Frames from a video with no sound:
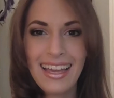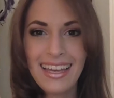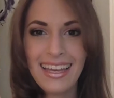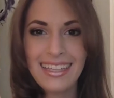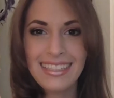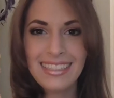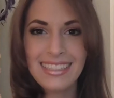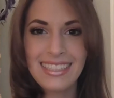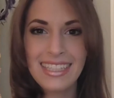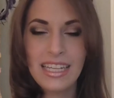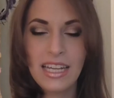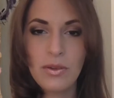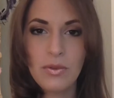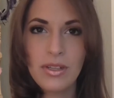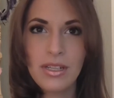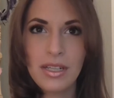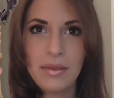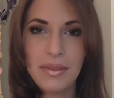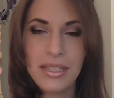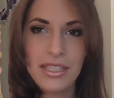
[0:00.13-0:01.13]
Hi guys, today
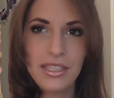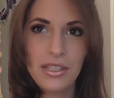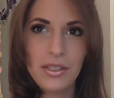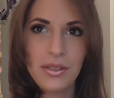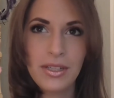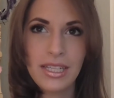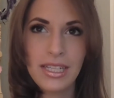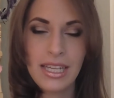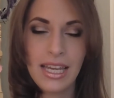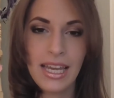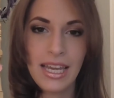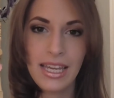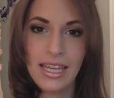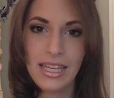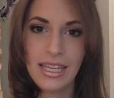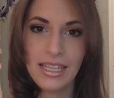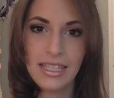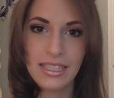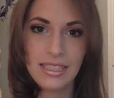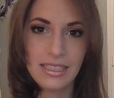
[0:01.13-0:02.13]
we're going to be doing
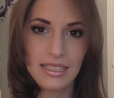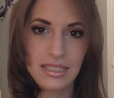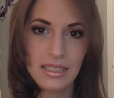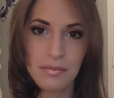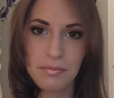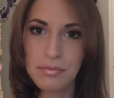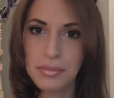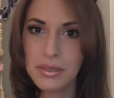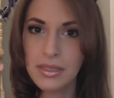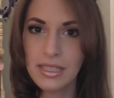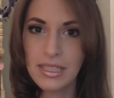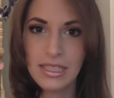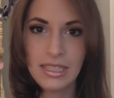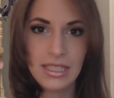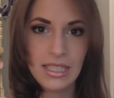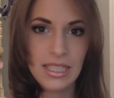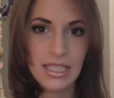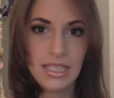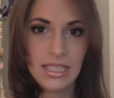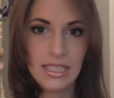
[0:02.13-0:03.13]
a
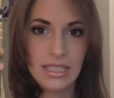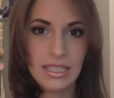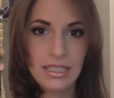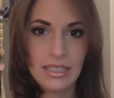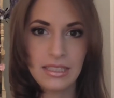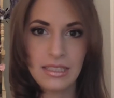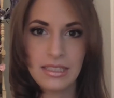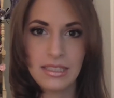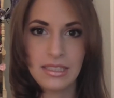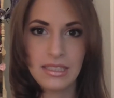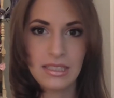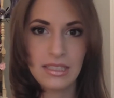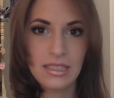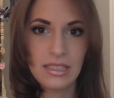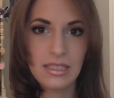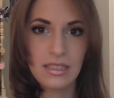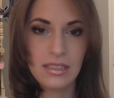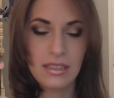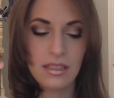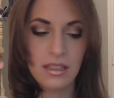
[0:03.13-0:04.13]
completely
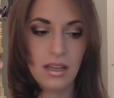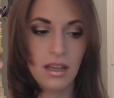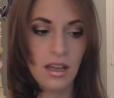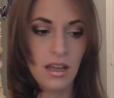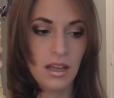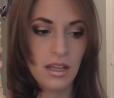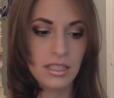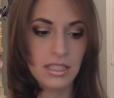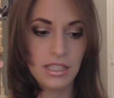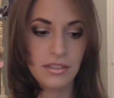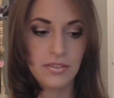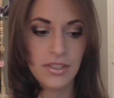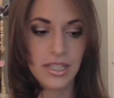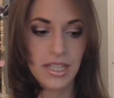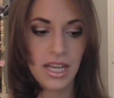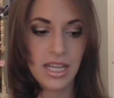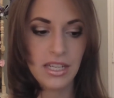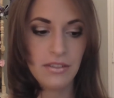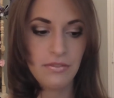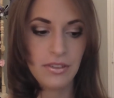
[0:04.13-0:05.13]

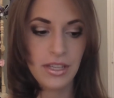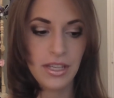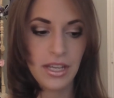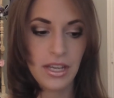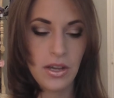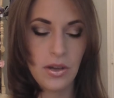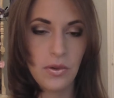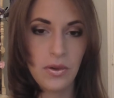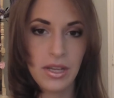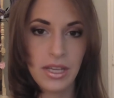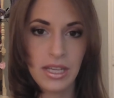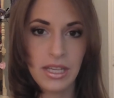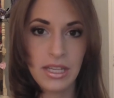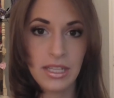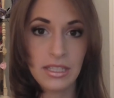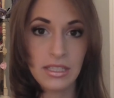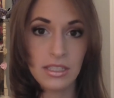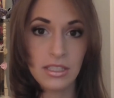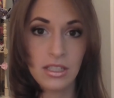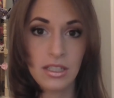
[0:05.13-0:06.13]
different kind of video. It
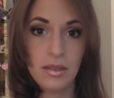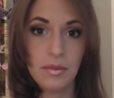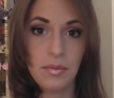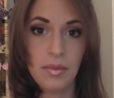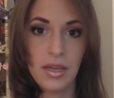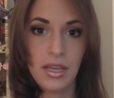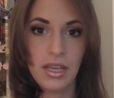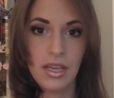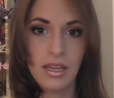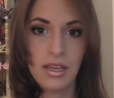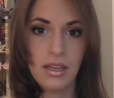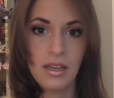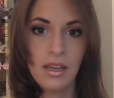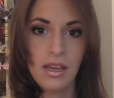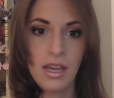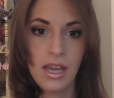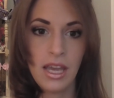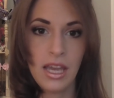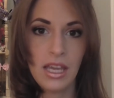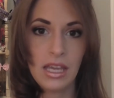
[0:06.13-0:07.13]
is going to be
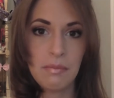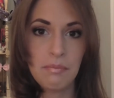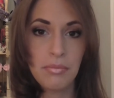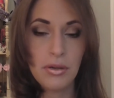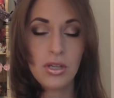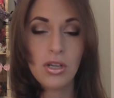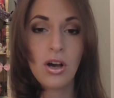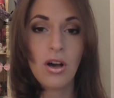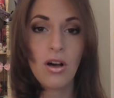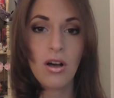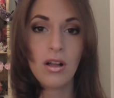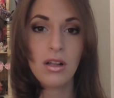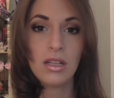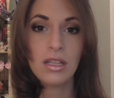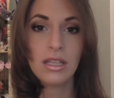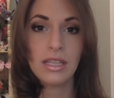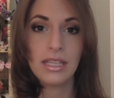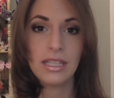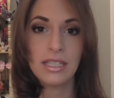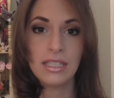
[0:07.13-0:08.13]
a book
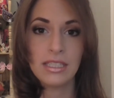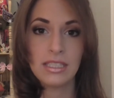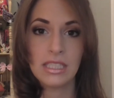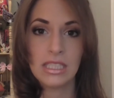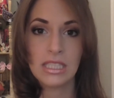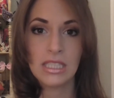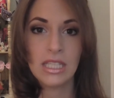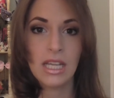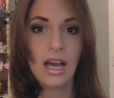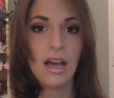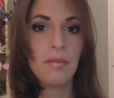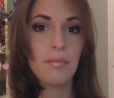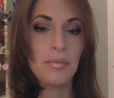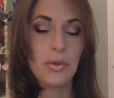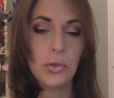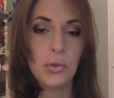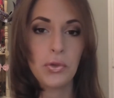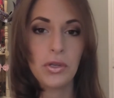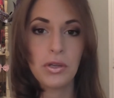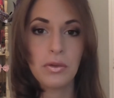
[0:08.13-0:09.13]
haul. It is not
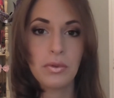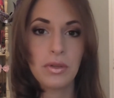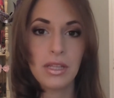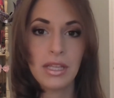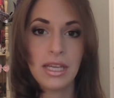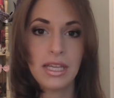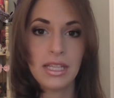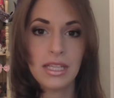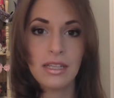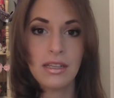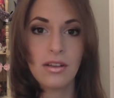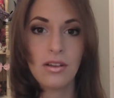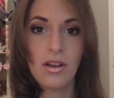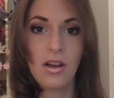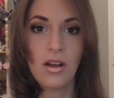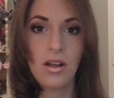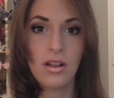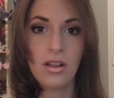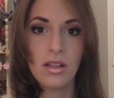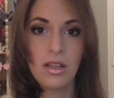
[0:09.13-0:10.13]
beauty related at
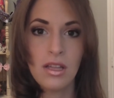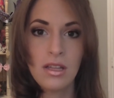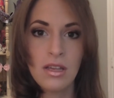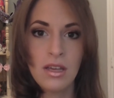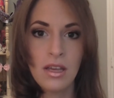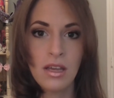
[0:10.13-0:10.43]
all.